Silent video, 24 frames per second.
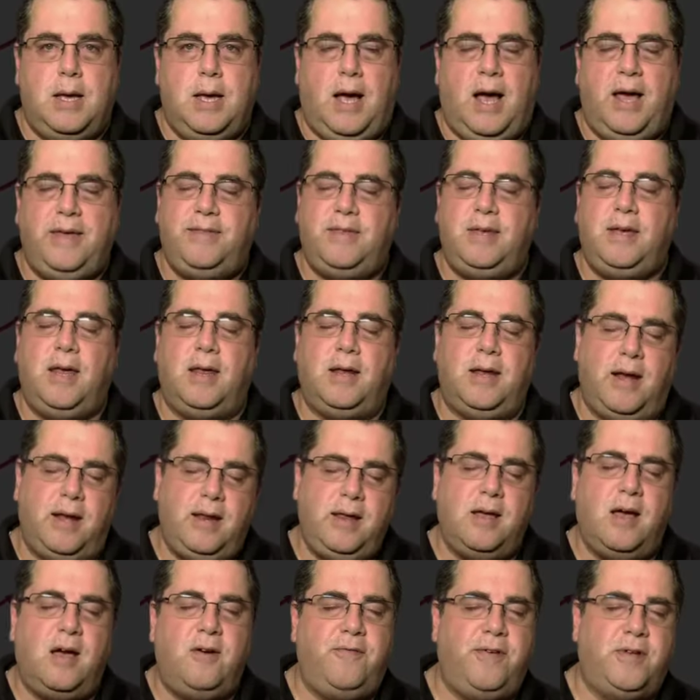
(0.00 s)
I think in
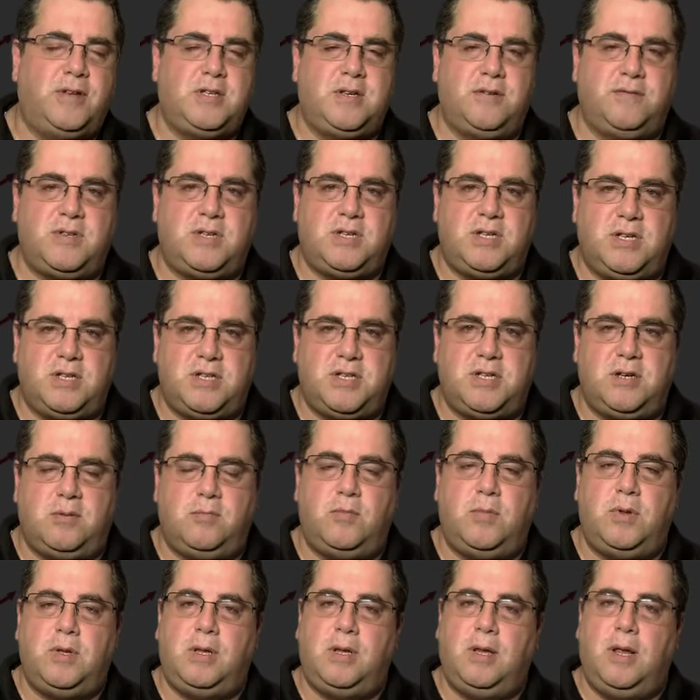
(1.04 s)
any offensive
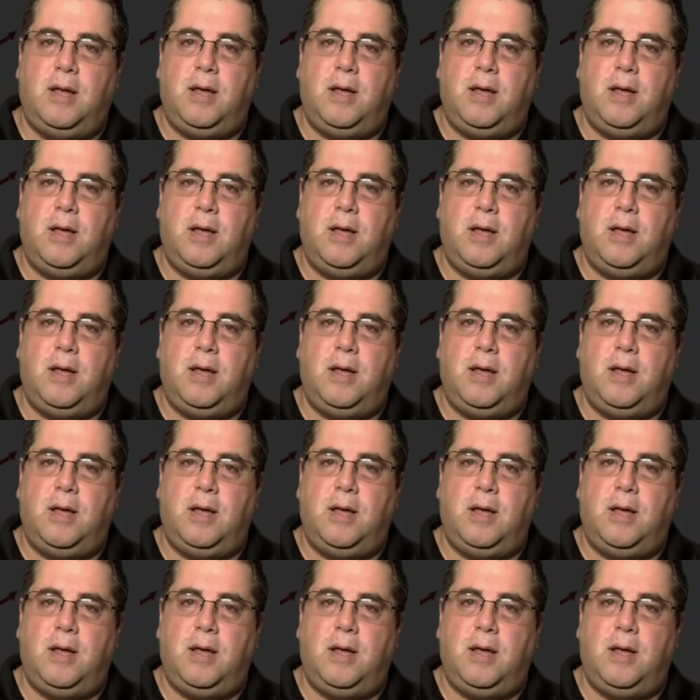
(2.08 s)
system,